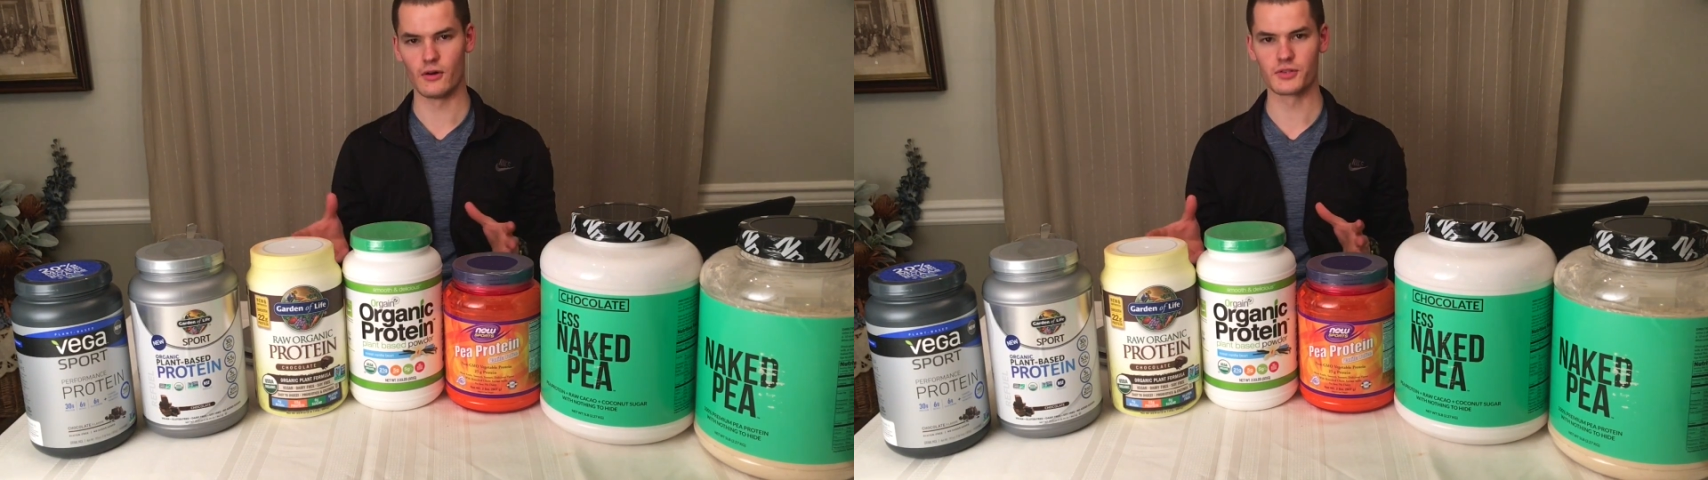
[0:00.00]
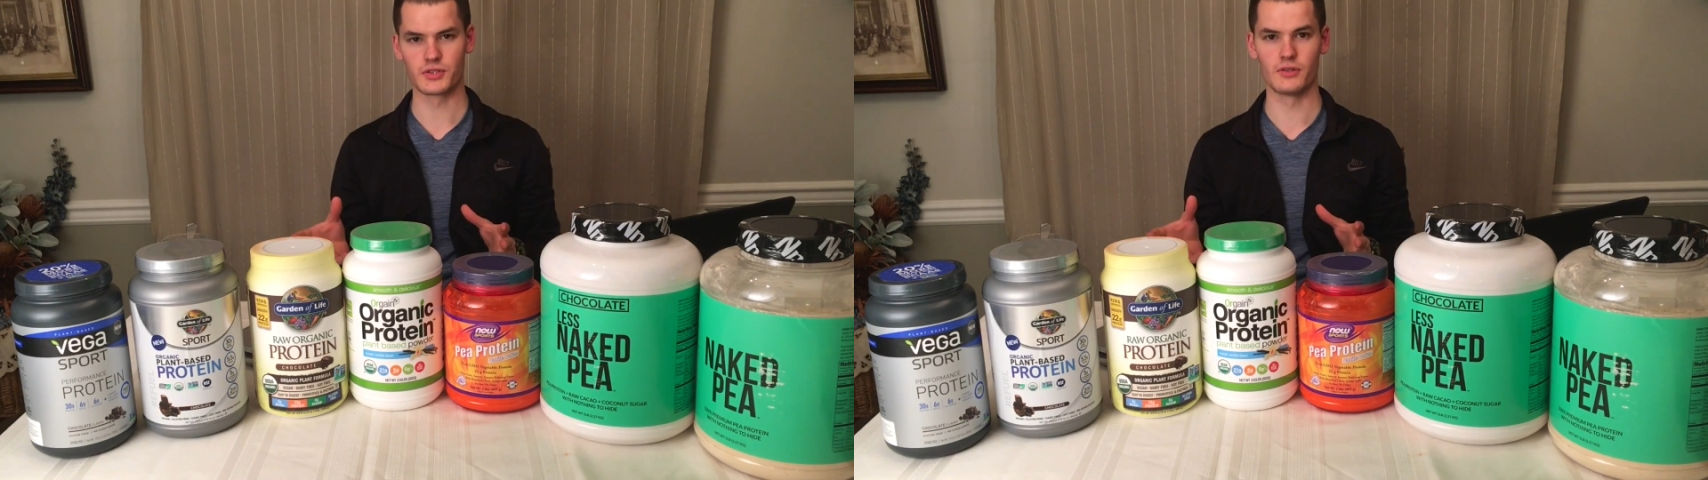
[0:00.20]

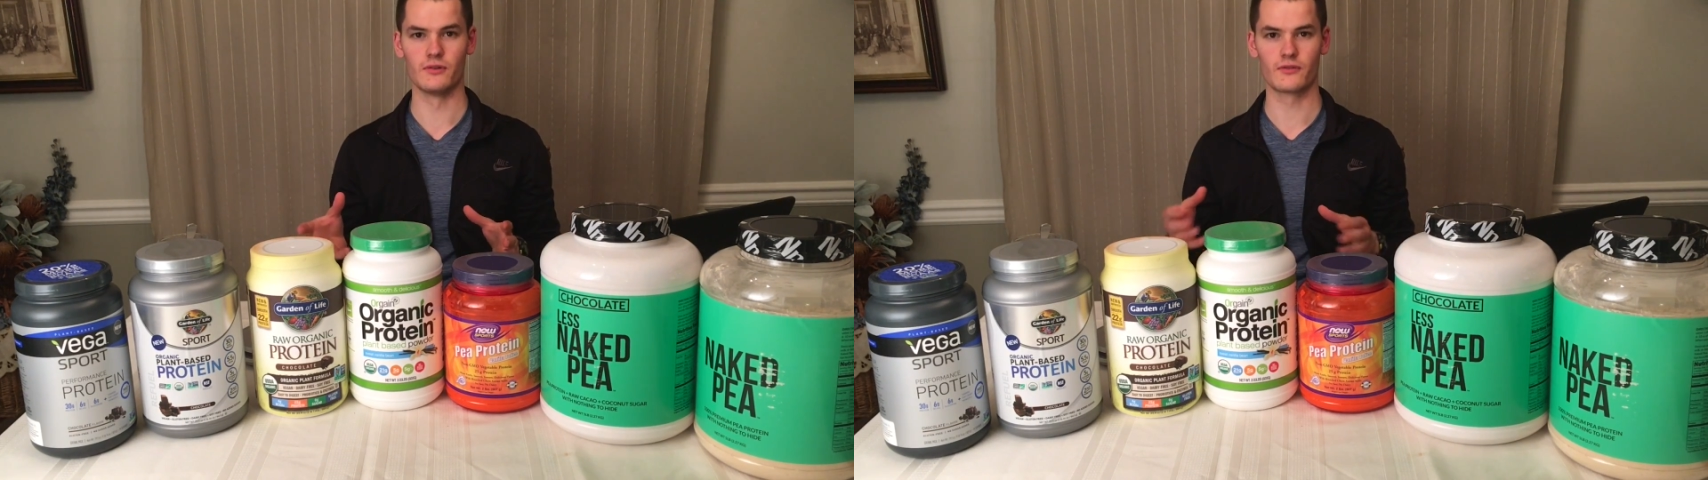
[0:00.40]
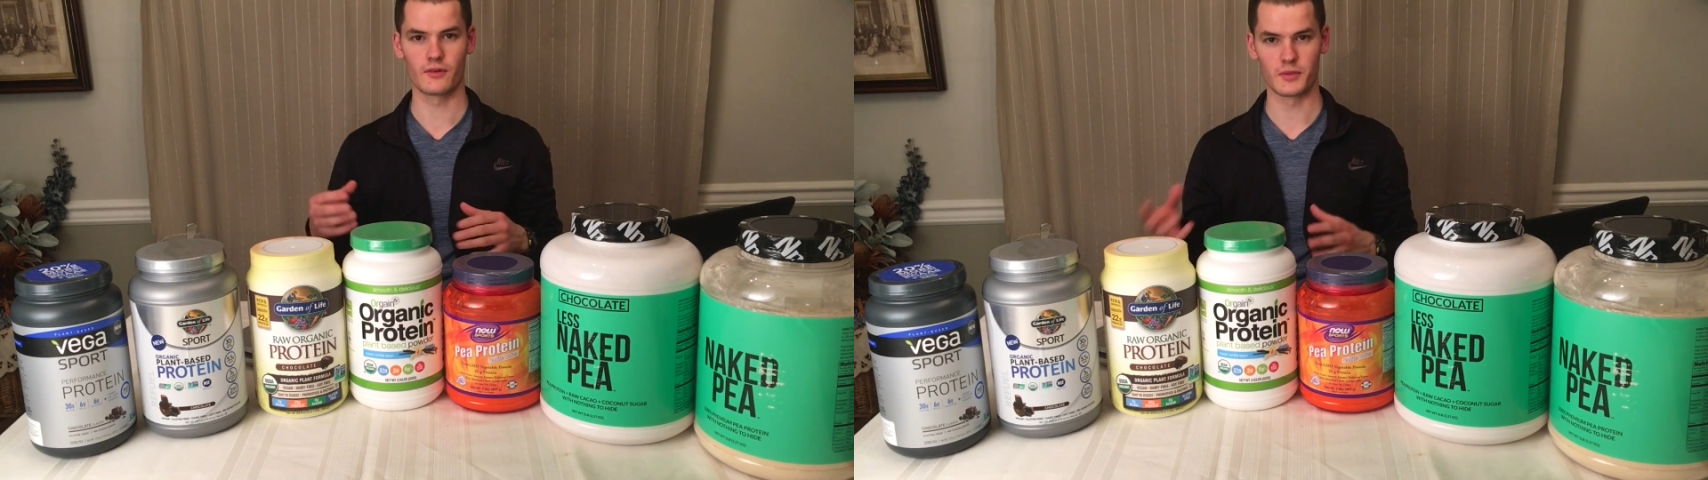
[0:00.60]

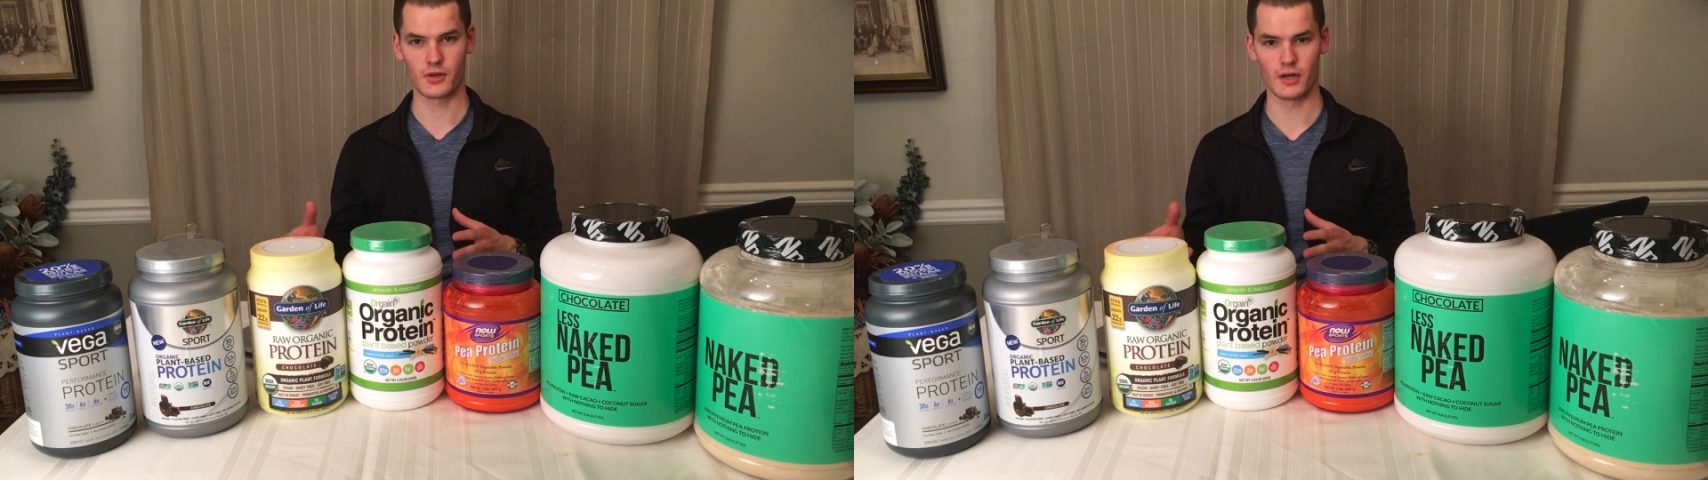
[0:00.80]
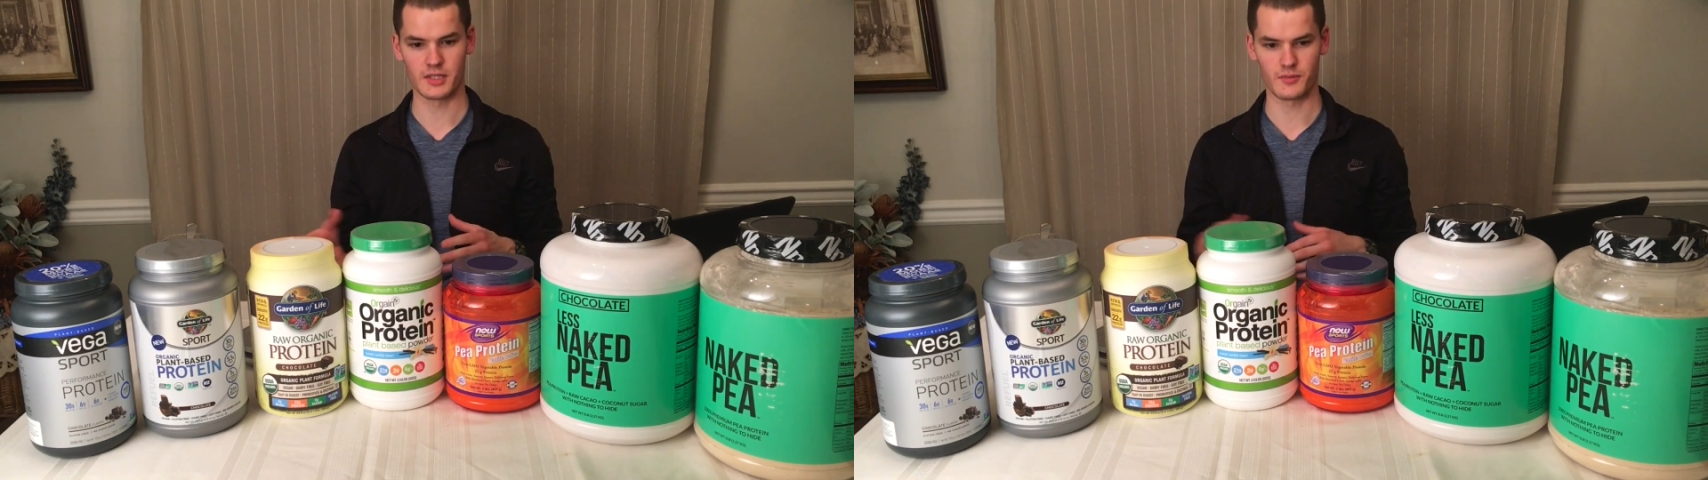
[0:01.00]
also from a
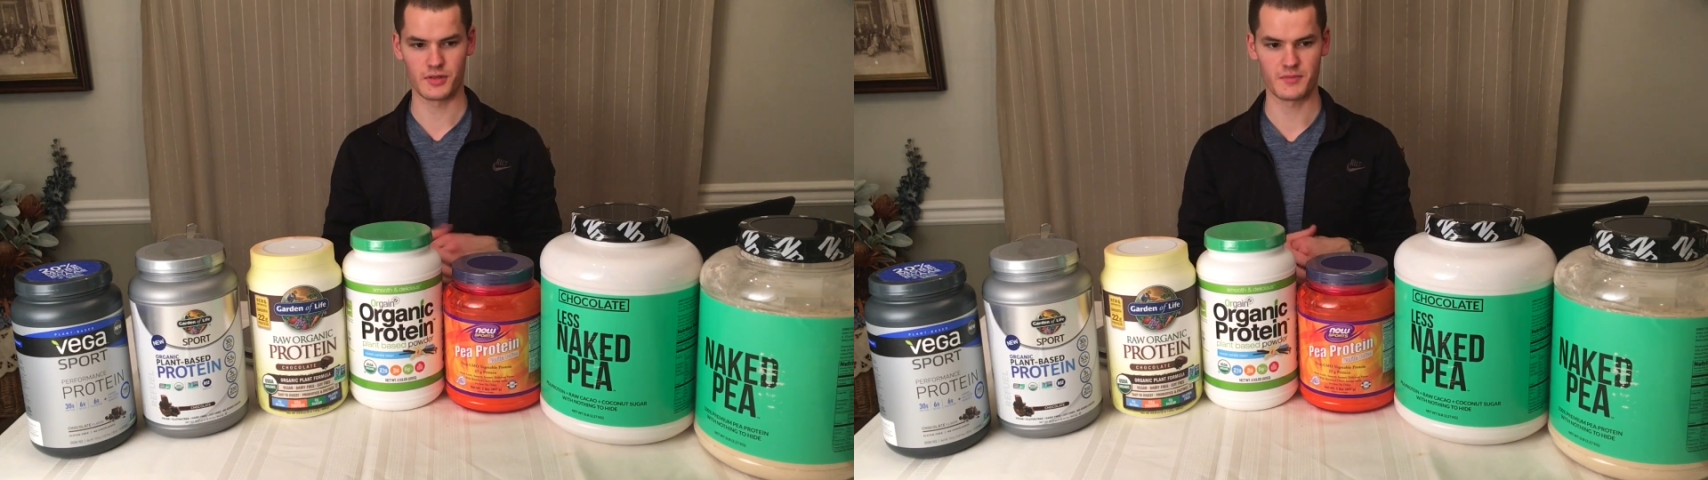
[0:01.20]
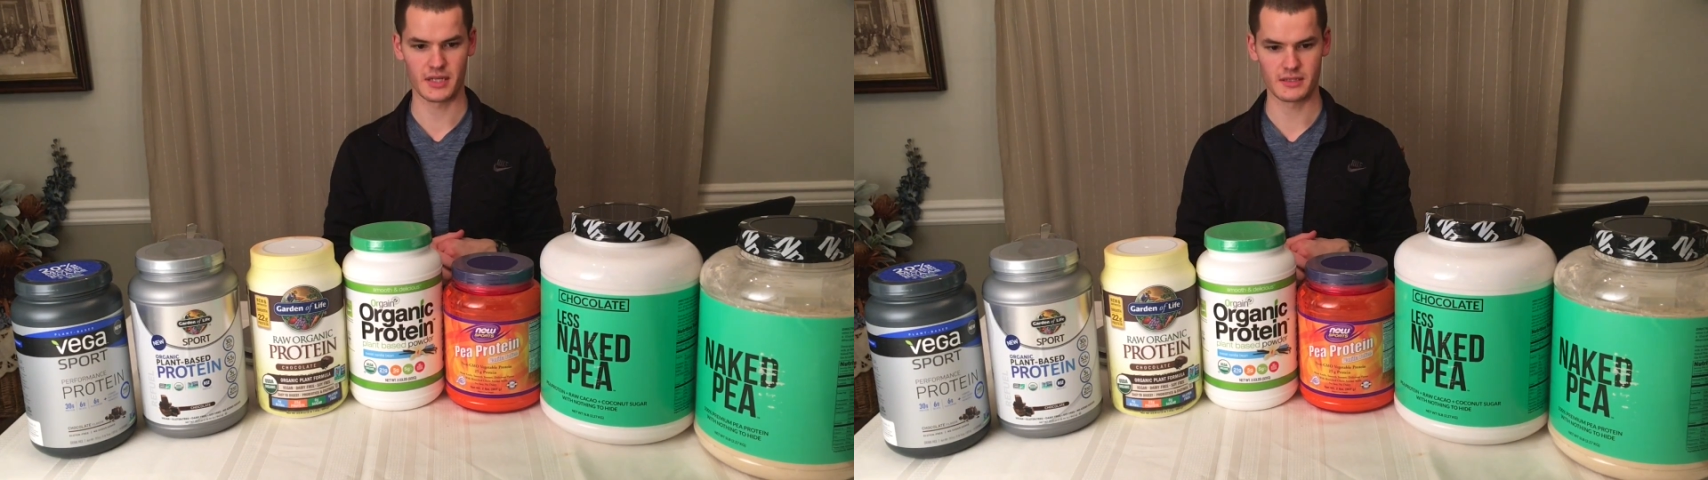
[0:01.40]
cost
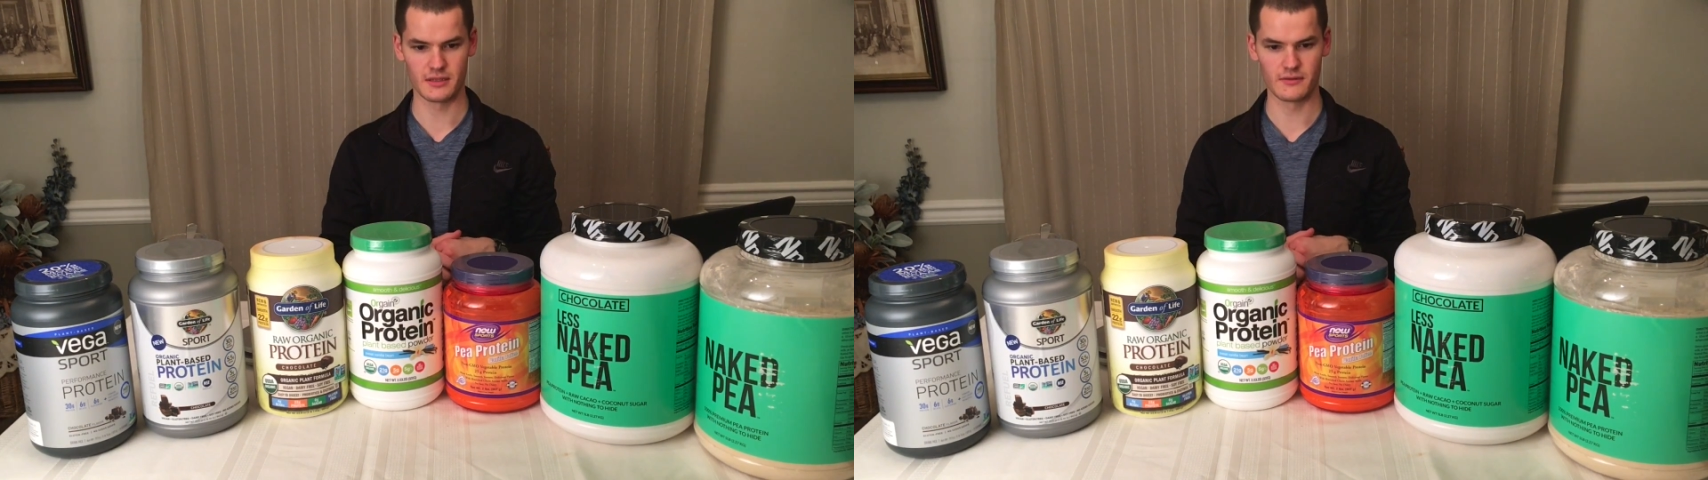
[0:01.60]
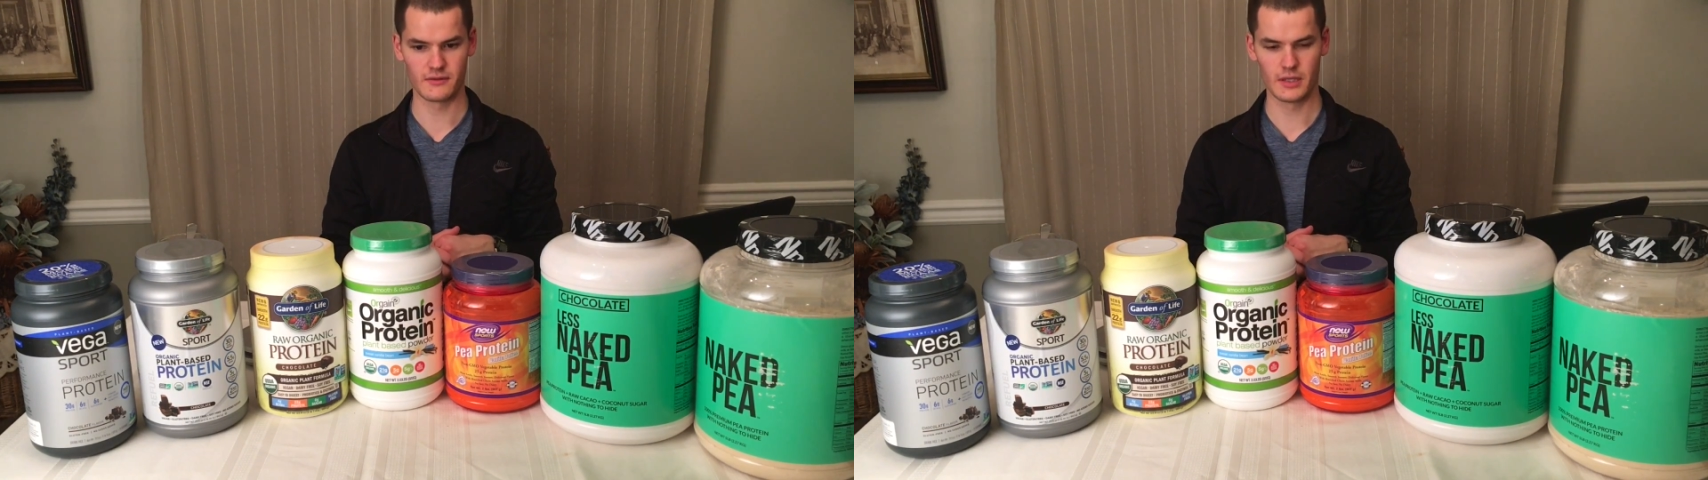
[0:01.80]
perspective.